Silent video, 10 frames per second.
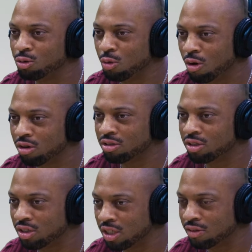who are
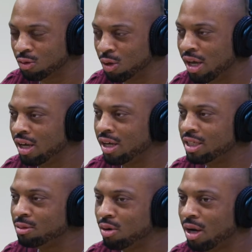successful
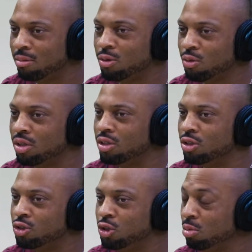is probably one of the
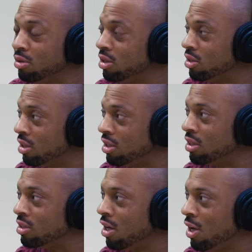stupidest
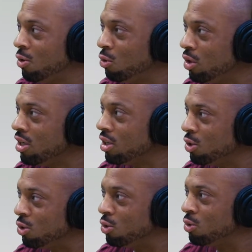things we can
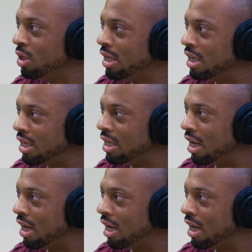do in